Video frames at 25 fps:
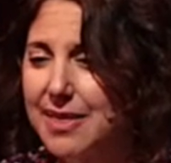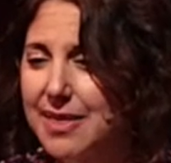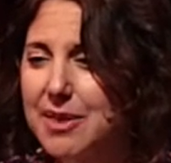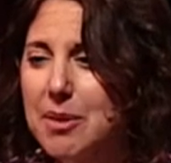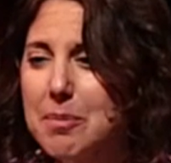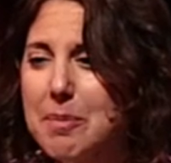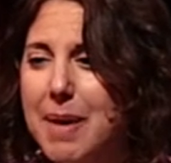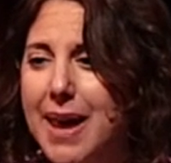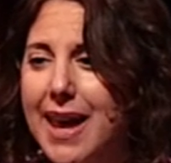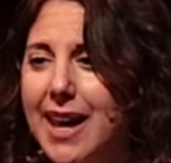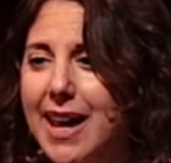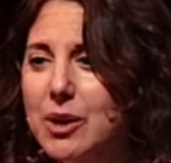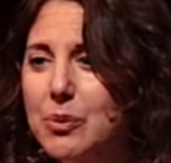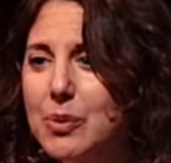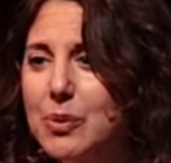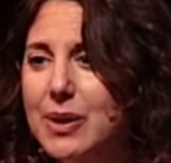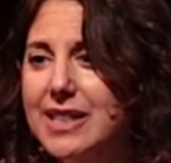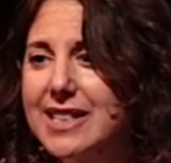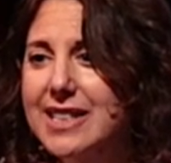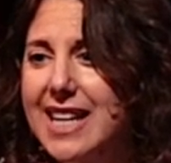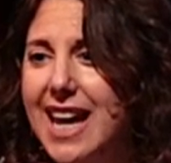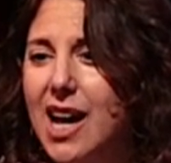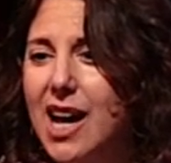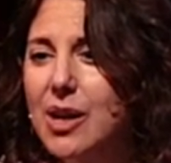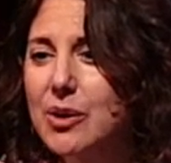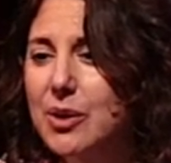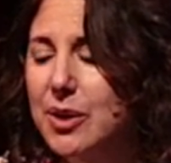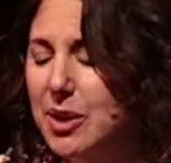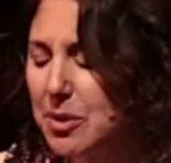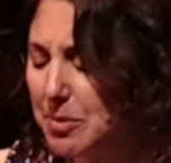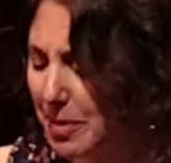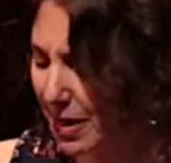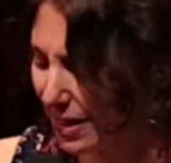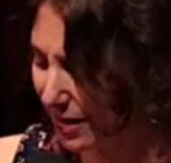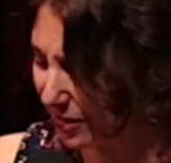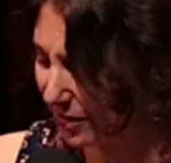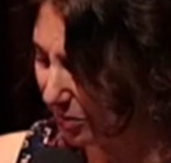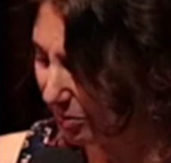The man went down to the
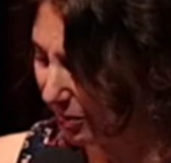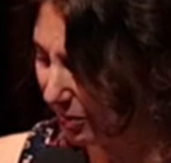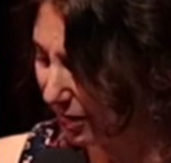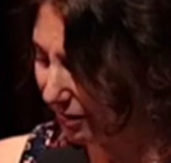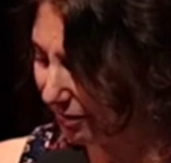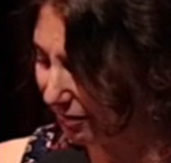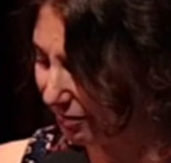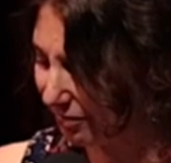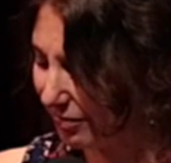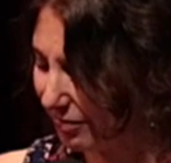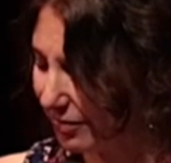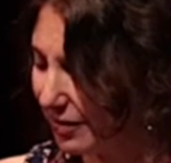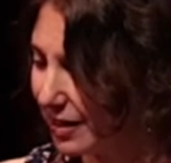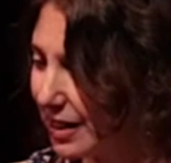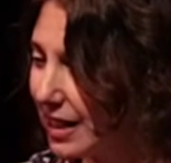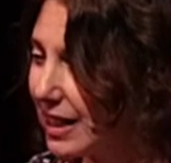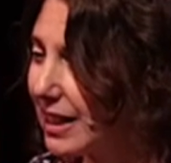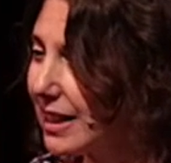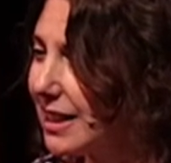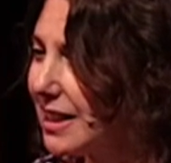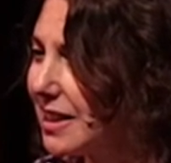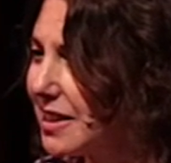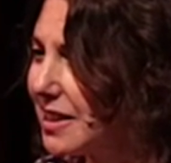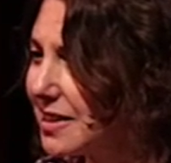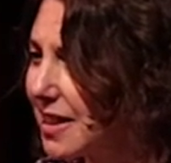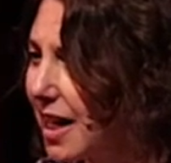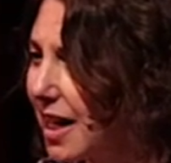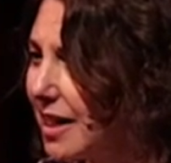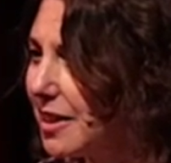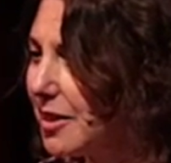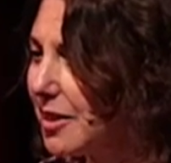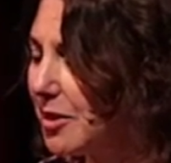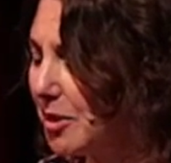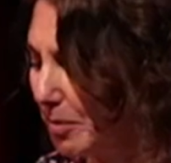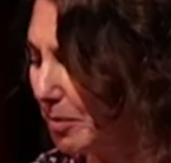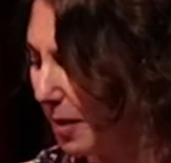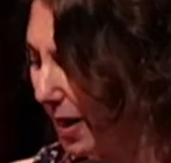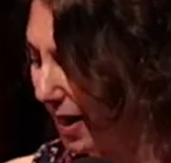basement, he
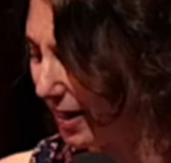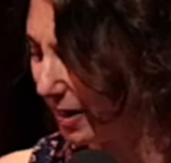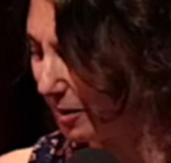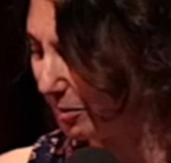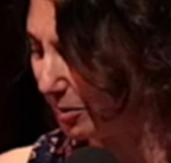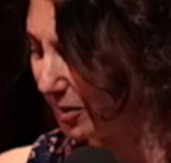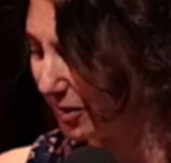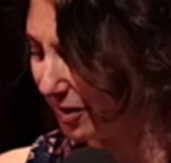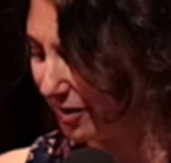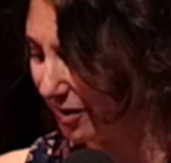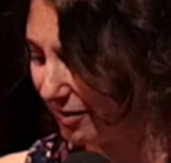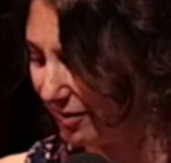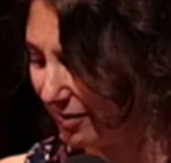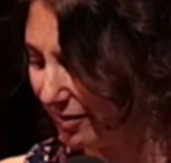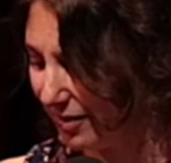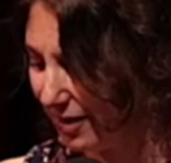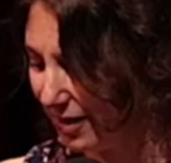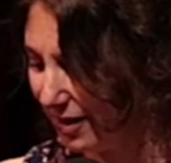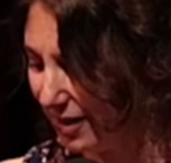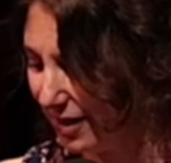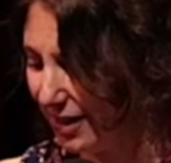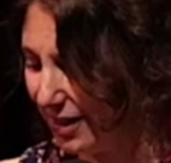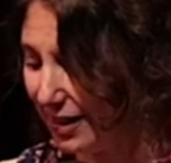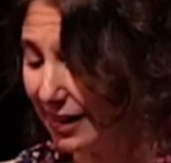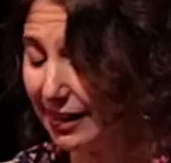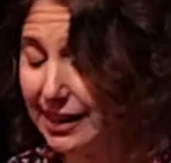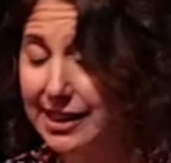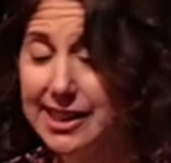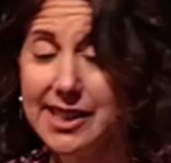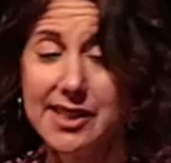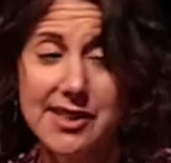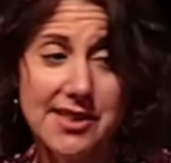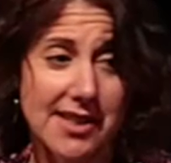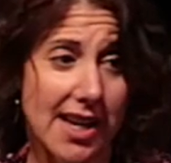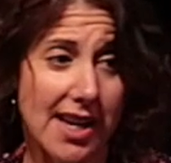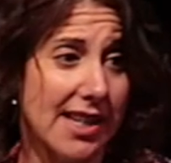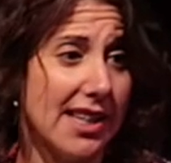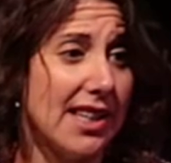studied the pipes,
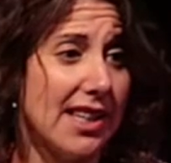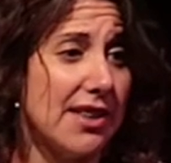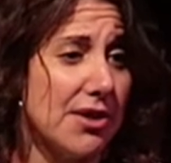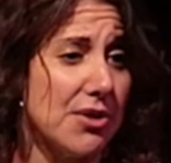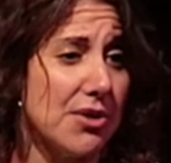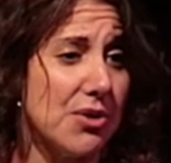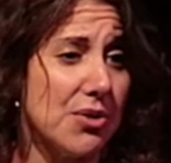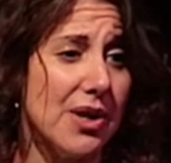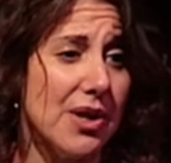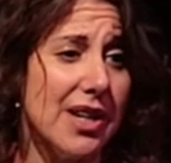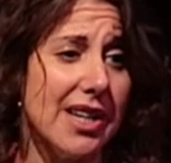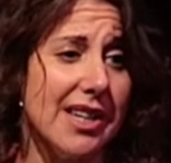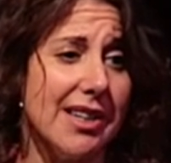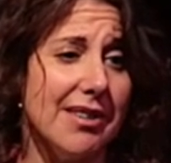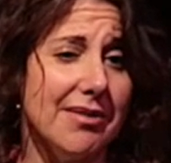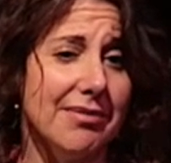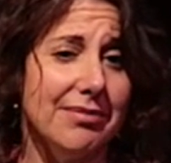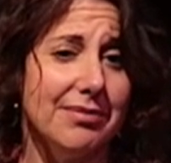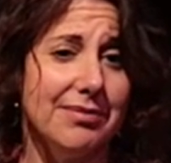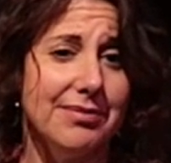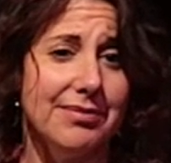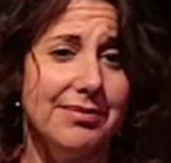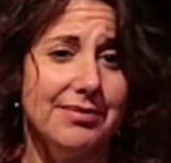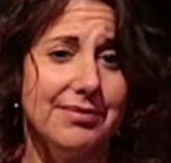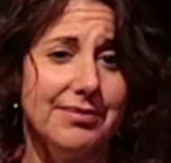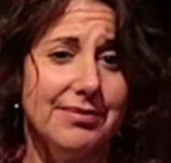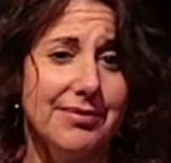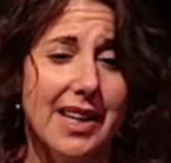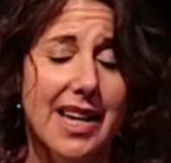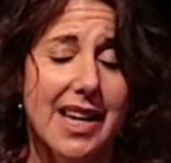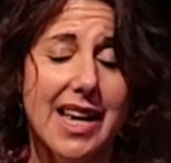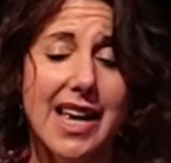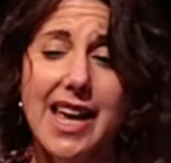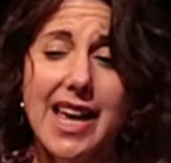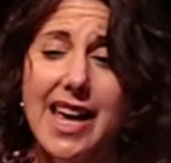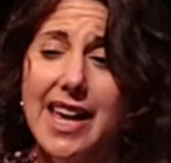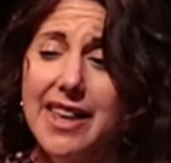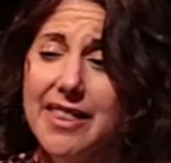he studied the tree,
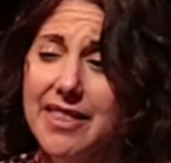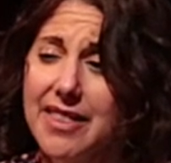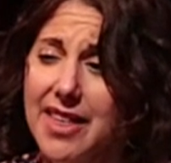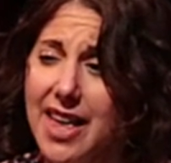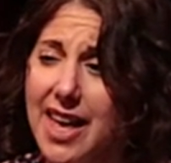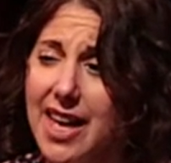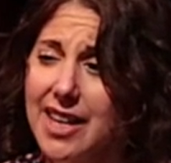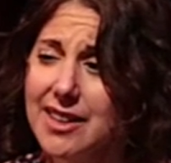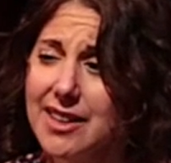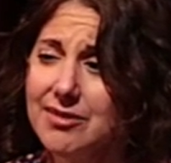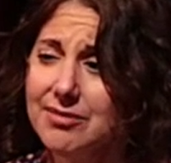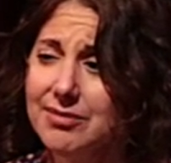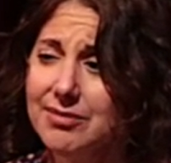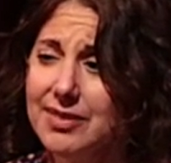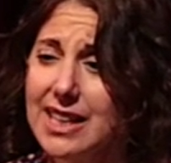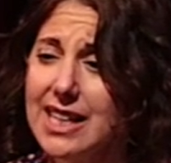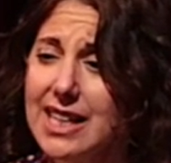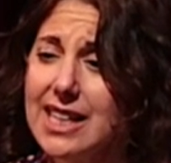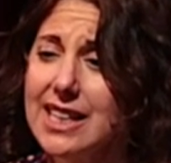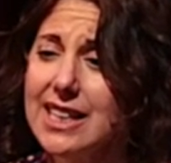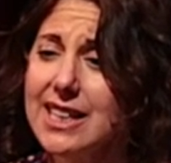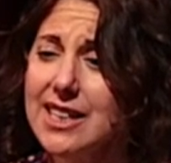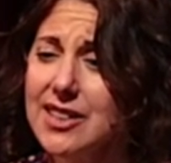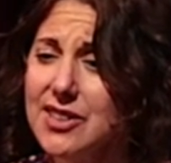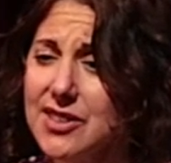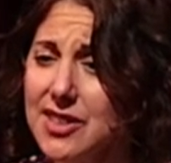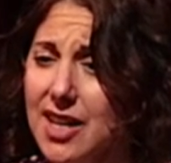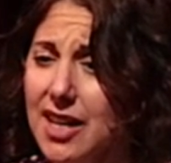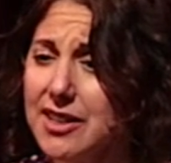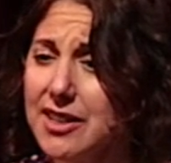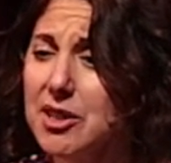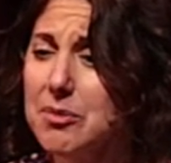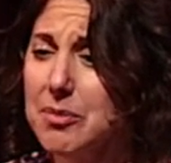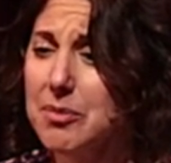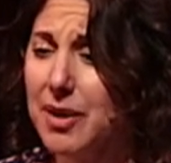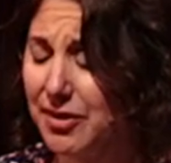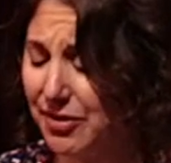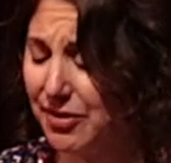and then he
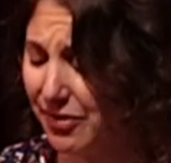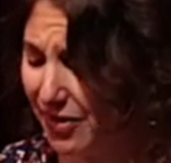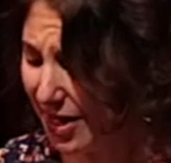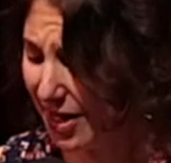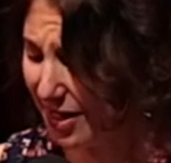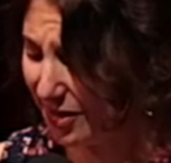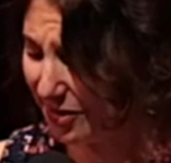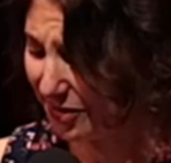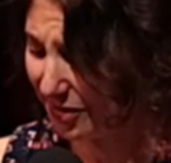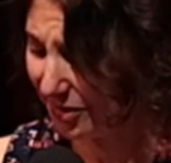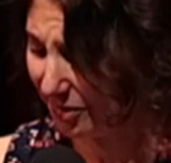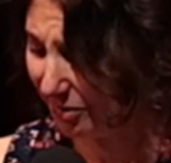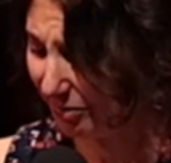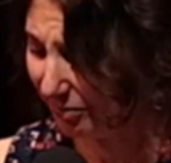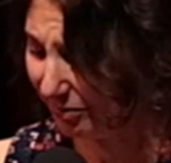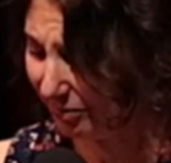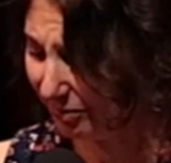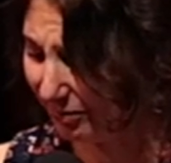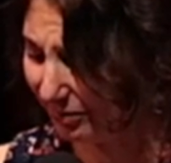studied my face.